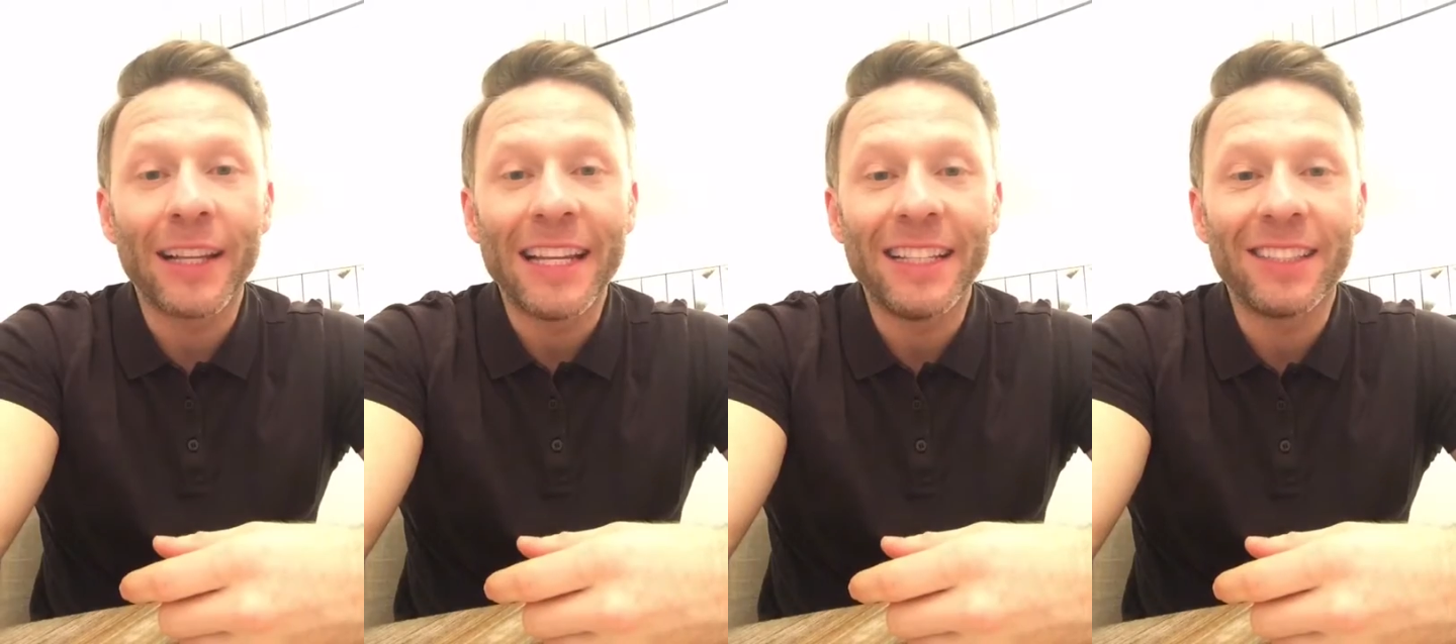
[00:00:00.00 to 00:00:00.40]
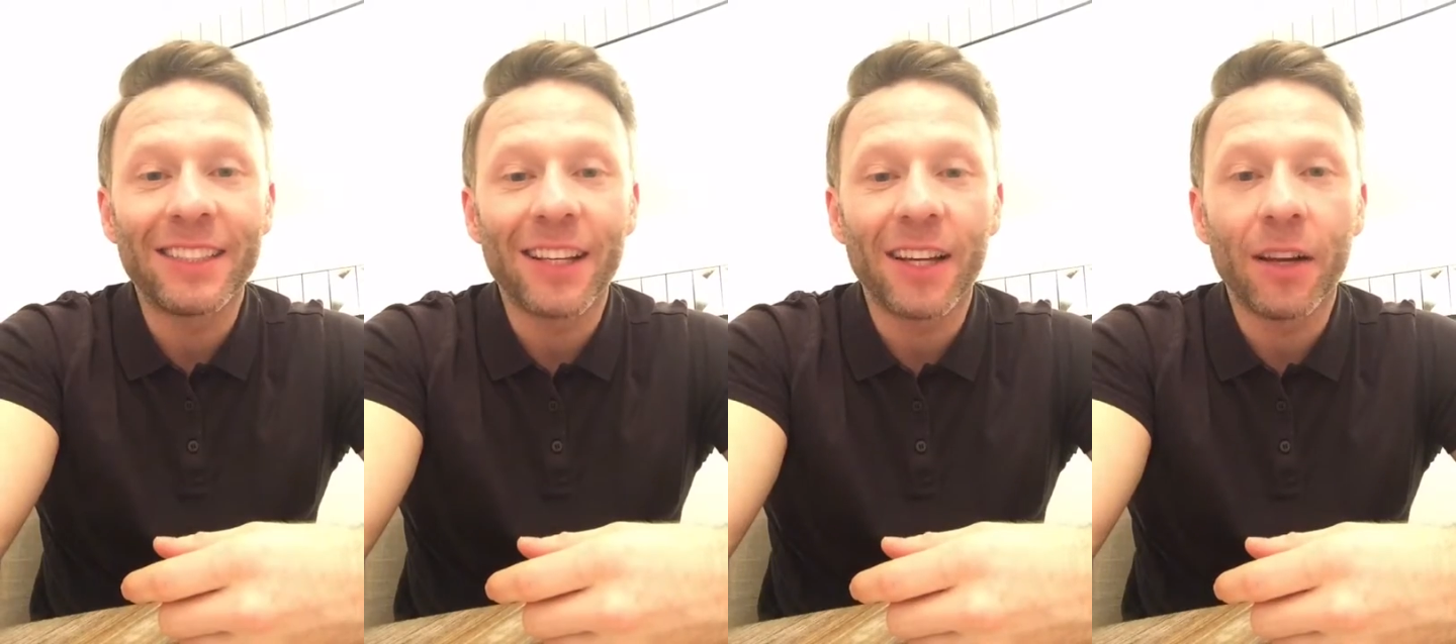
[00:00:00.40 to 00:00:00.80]
in
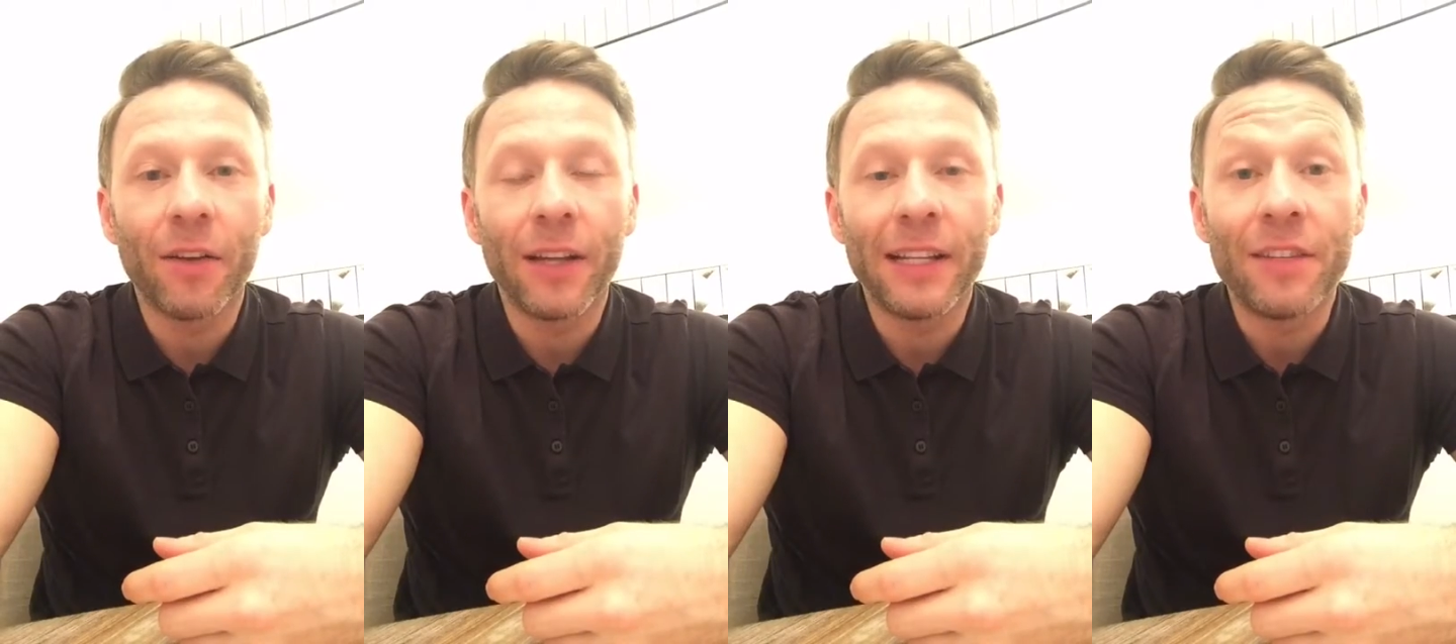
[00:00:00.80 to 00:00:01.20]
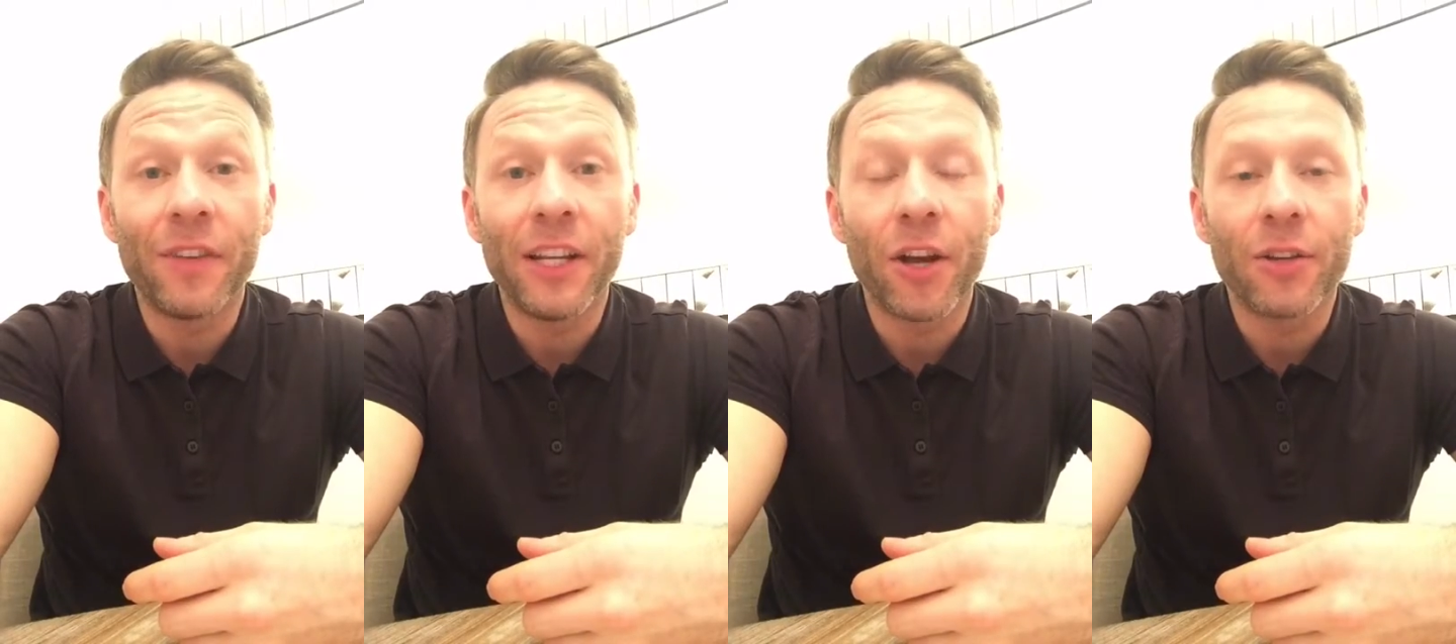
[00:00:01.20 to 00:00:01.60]
these
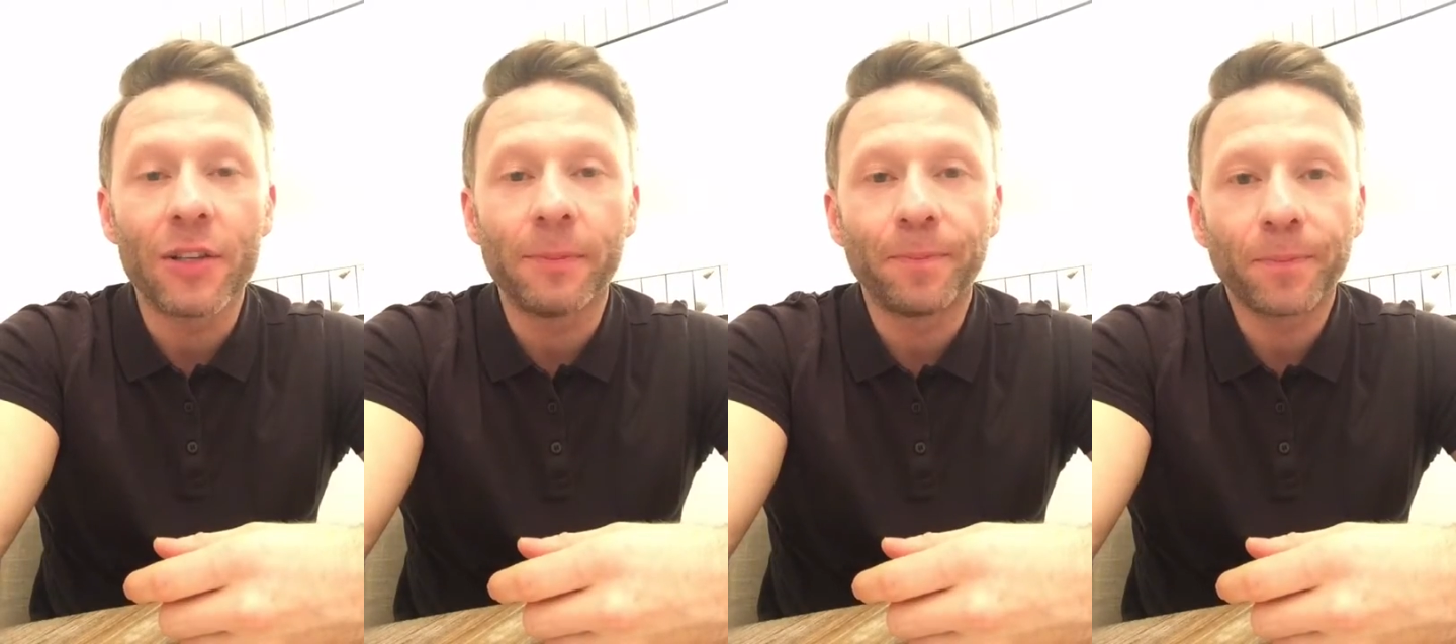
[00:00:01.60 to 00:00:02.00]
videos.